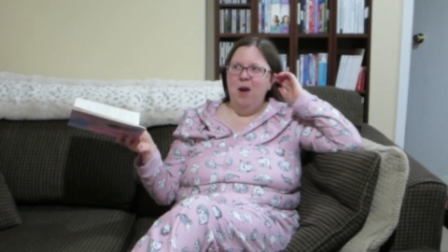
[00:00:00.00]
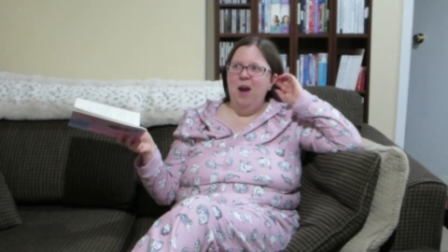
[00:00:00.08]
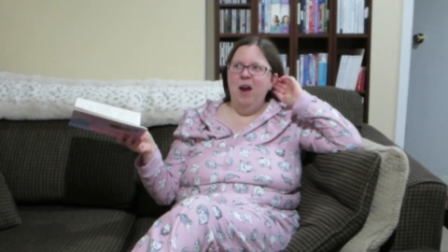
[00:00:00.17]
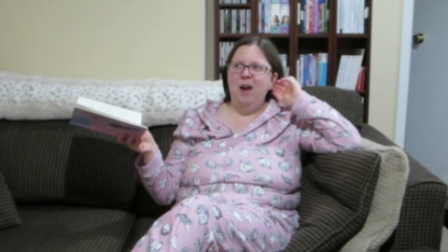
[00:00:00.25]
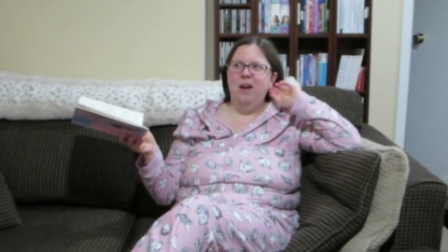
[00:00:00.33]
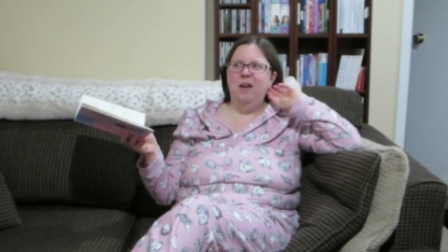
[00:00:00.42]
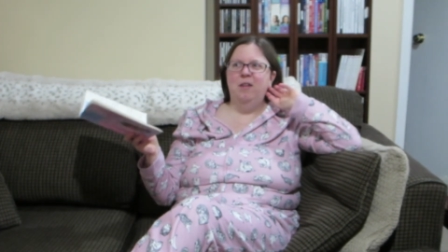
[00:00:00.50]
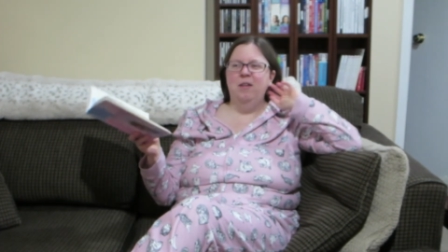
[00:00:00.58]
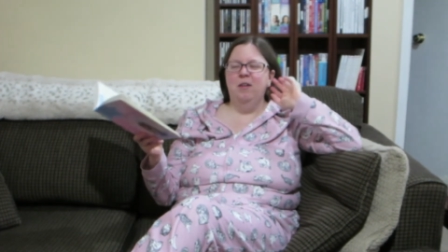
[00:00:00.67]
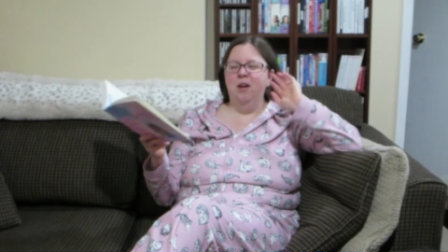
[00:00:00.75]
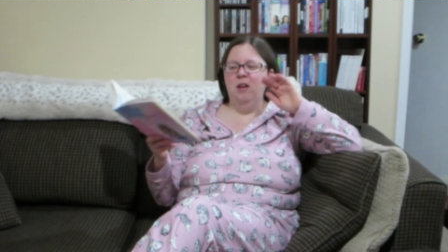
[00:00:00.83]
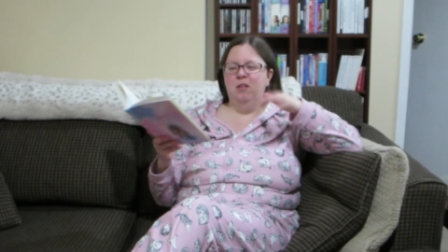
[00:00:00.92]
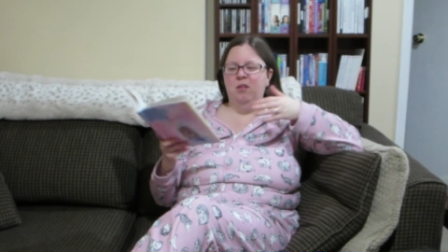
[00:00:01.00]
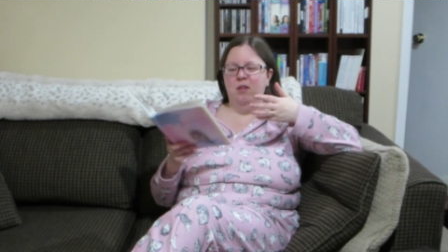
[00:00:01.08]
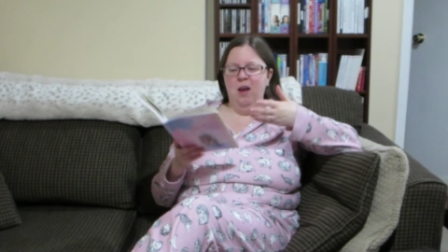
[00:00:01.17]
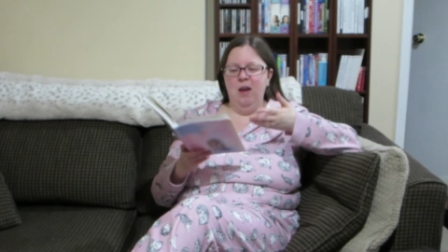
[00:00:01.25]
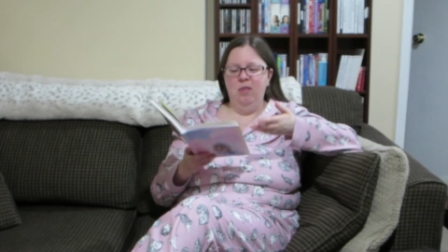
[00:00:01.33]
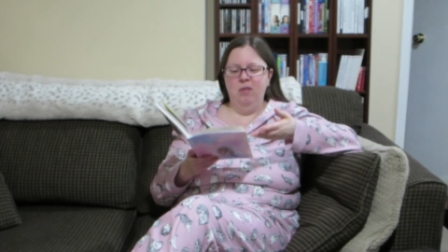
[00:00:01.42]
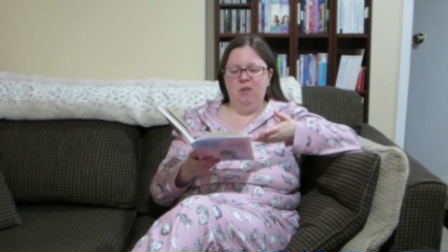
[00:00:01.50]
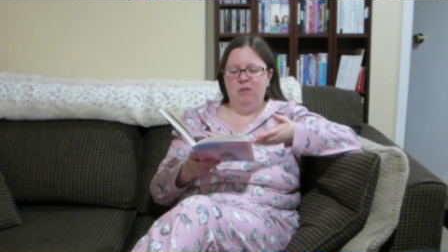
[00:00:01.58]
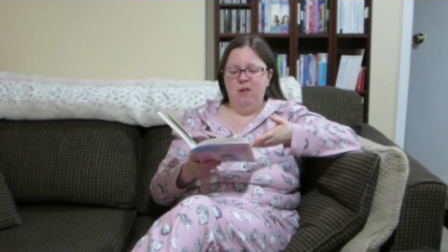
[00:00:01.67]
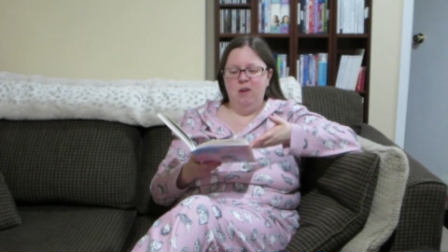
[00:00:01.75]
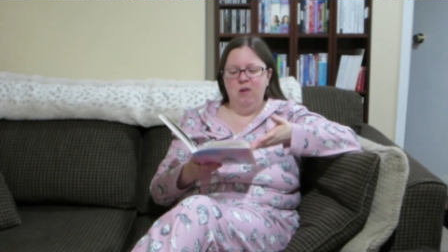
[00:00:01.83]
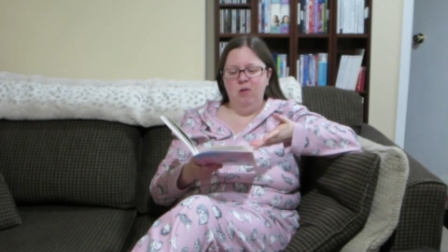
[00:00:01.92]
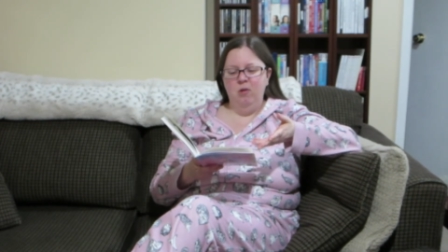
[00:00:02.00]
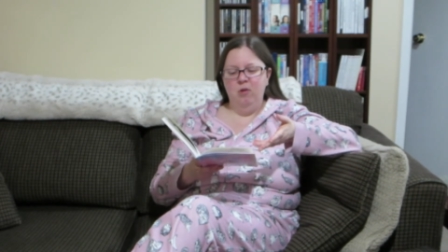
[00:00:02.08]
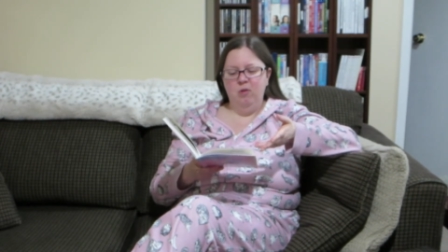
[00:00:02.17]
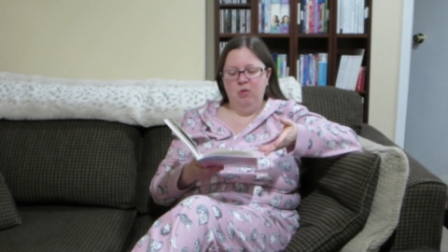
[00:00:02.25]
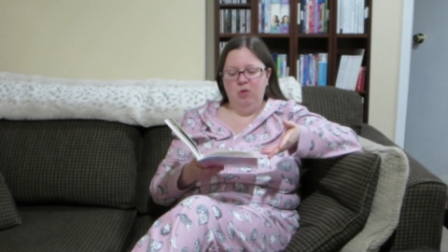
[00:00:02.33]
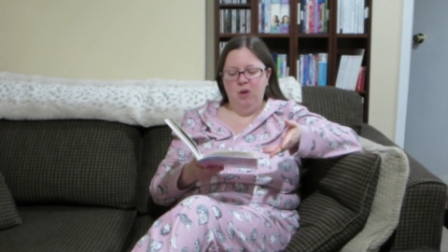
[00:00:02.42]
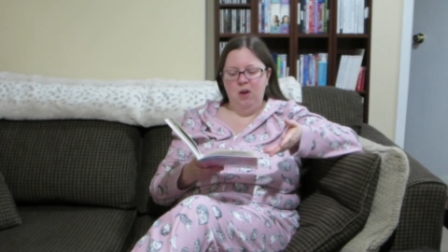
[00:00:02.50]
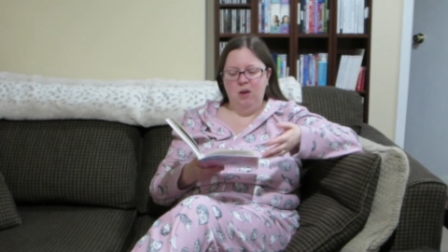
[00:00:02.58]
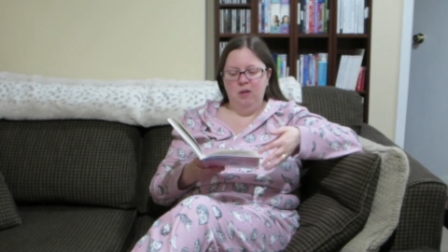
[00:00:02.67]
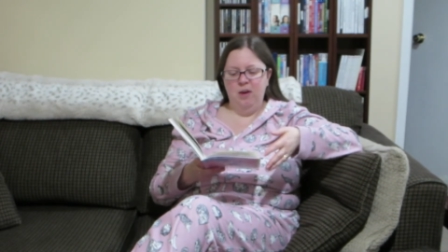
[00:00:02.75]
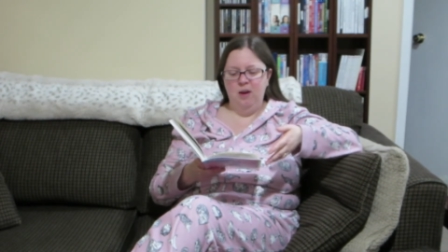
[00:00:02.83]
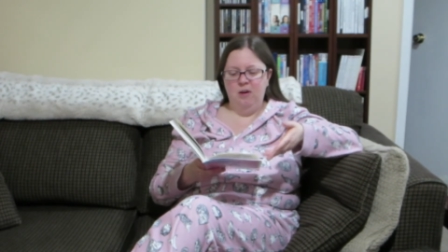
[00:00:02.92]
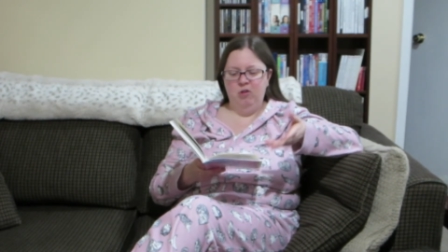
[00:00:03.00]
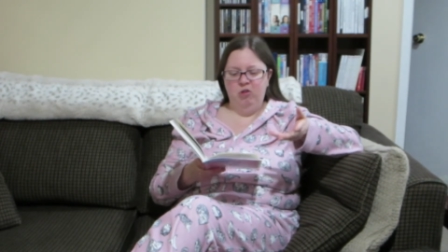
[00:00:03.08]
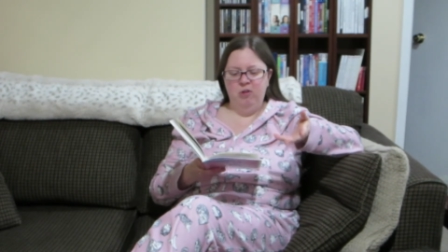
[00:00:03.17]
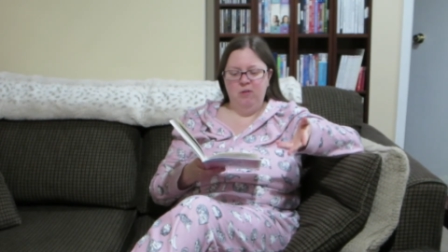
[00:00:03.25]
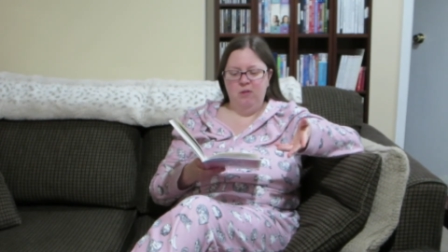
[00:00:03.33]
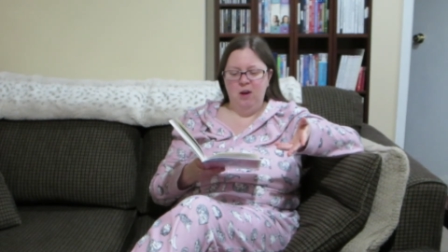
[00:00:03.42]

And it and to hear her think like she's